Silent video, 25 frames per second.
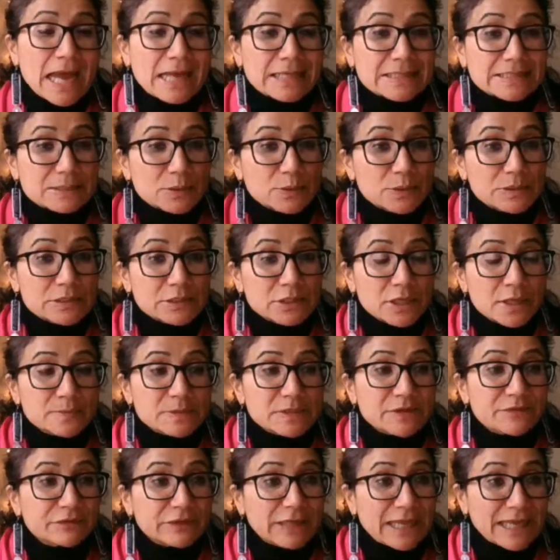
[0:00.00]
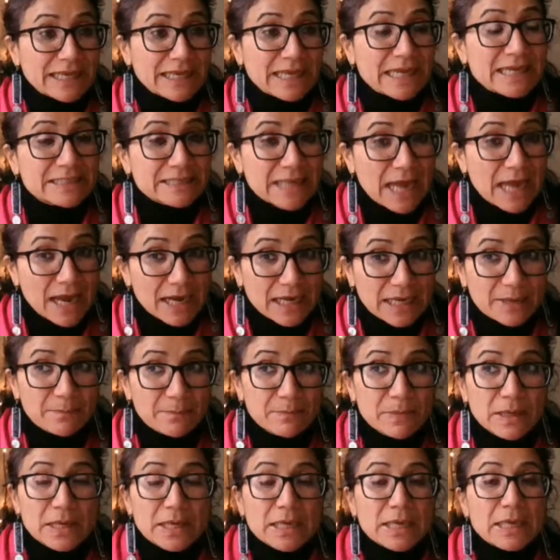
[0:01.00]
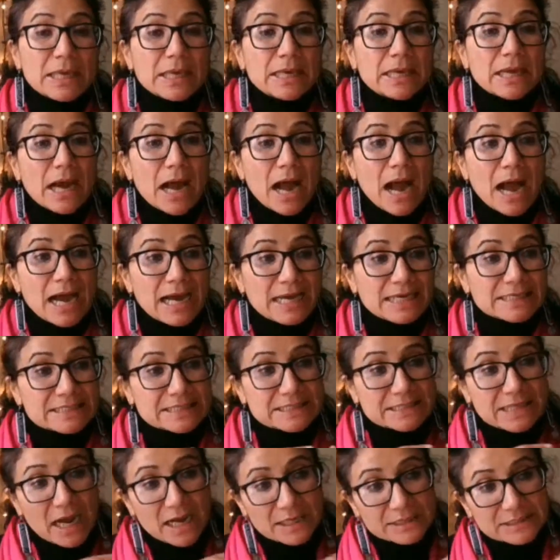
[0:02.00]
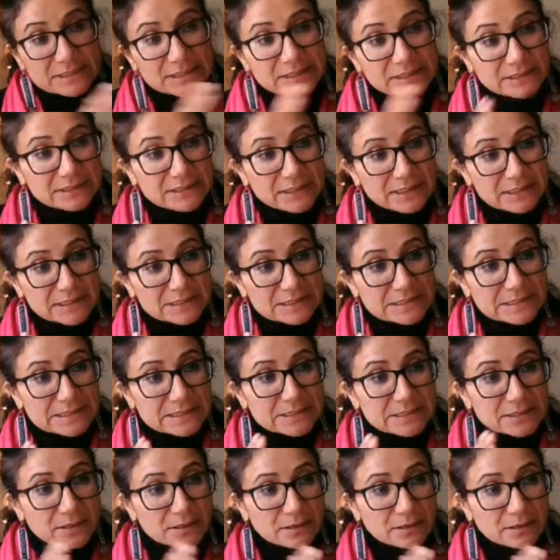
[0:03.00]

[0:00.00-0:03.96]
And so, in terms of taking time, I started this